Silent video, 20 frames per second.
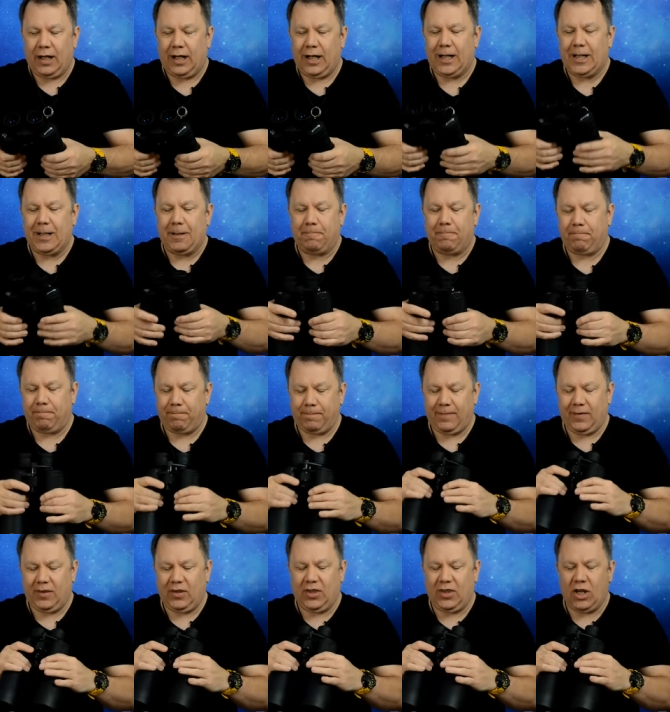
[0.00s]
Um,
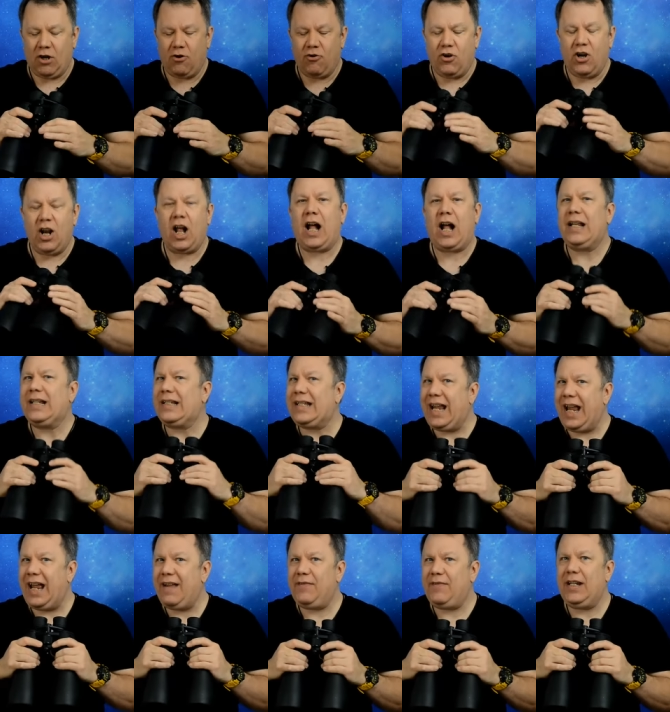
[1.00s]
they're not as
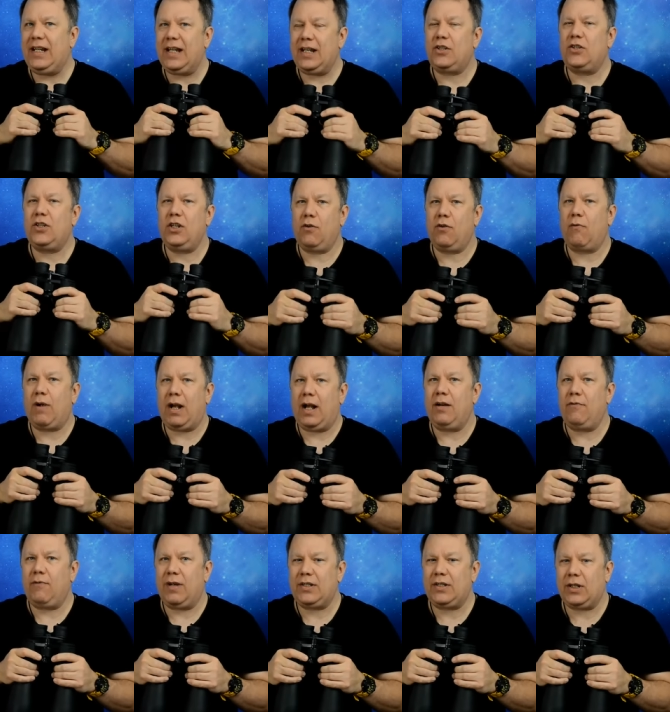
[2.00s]
heavy as the
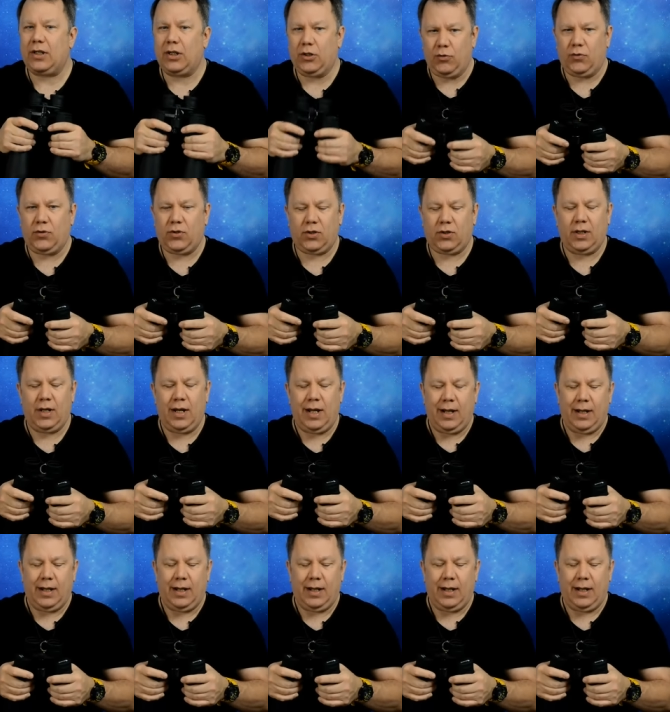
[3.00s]
Orion Resolutes,